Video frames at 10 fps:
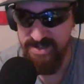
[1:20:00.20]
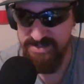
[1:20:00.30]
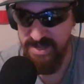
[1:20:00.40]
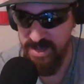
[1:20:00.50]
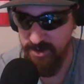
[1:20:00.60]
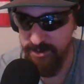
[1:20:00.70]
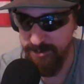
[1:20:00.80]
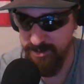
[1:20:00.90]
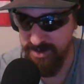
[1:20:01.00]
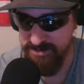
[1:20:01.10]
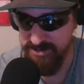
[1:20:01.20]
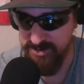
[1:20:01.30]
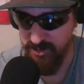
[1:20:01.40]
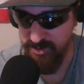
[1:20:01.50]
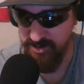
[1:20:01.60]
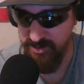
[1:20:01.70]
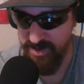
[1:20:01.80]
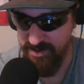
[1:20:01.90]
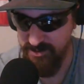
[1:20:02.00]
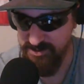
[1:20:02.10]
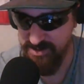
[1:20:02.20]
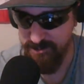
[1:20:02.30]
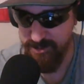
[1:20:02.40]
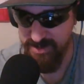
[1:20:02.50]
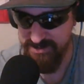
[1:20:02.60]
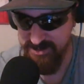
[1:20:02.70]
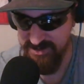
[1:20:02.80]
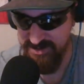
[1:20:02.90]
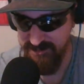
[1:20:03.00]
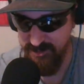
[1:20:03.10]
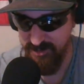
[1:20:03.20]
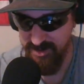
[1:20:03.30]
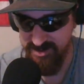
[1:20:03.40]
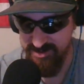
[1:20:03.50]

Is that how he pronounced the word great, or did he pronounce it a different way?